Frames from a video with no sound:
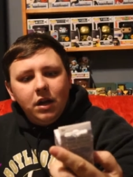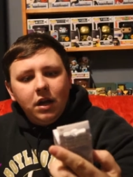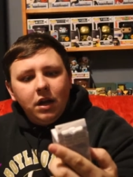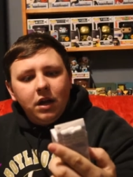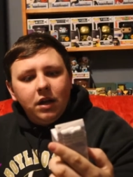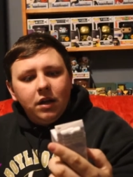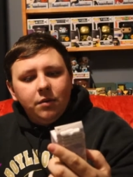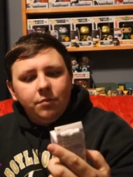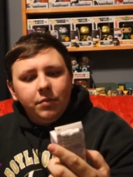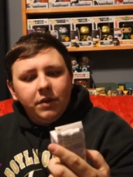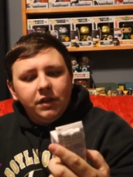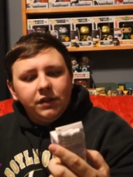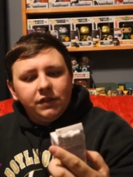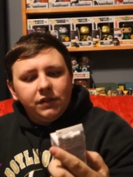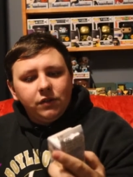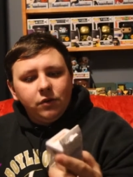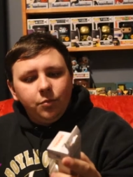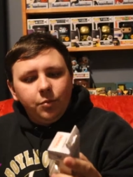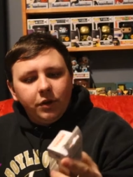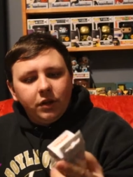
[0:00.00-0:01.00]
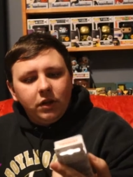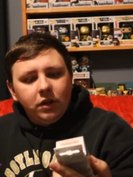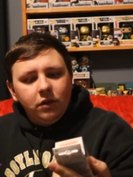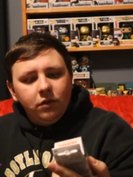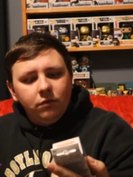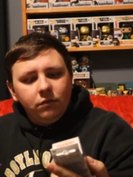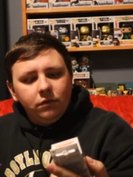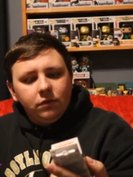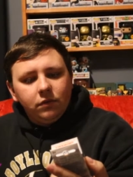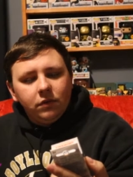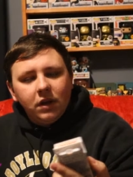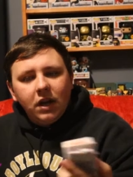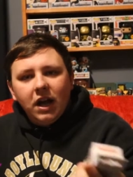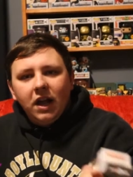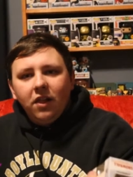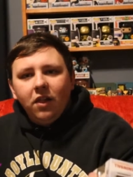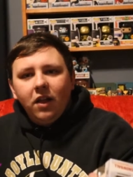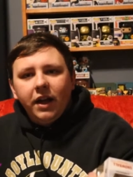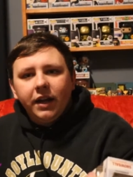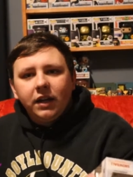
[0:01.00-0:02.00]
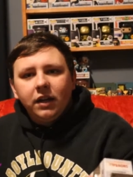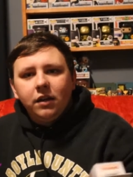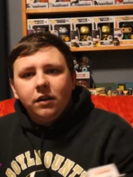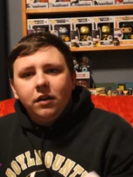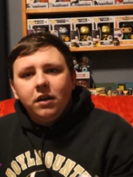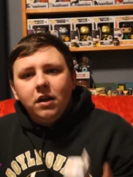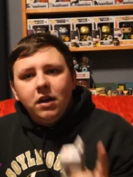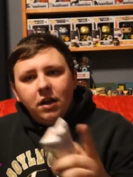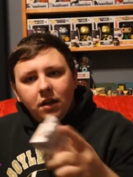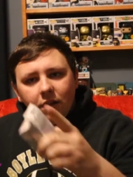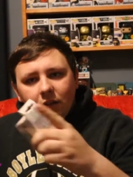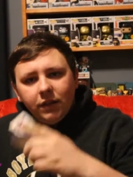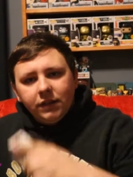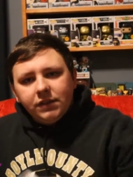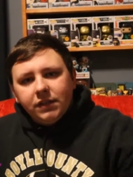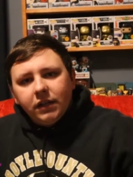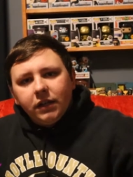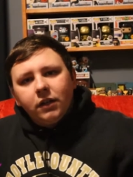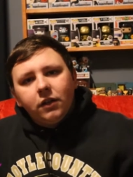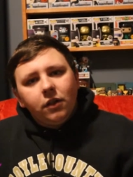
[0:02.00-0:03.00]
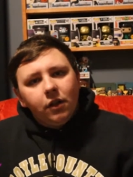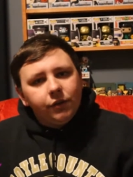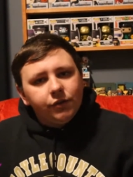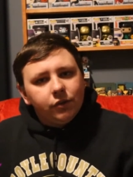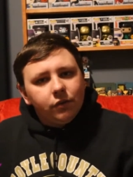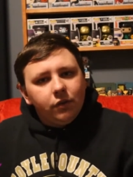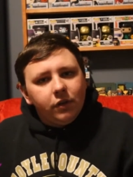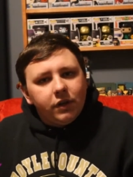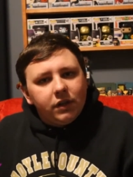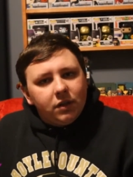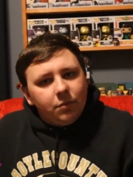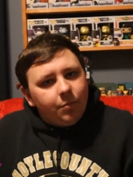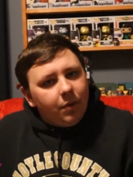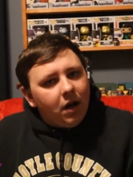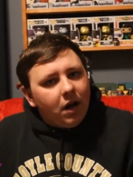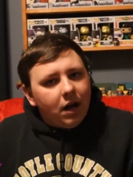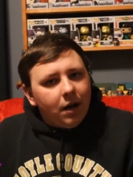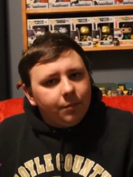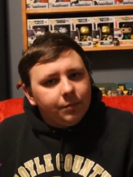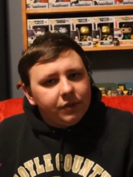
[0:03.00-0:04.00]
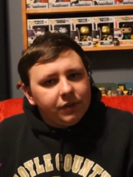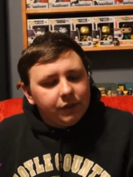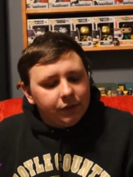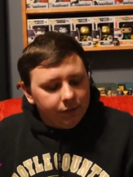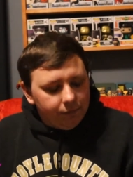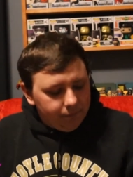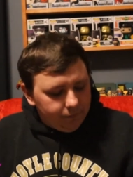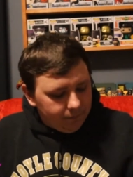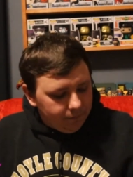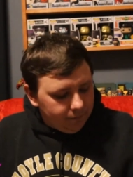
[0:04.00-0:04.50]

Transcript: But it's super cute. I like it. Let's take a closer look at the pops.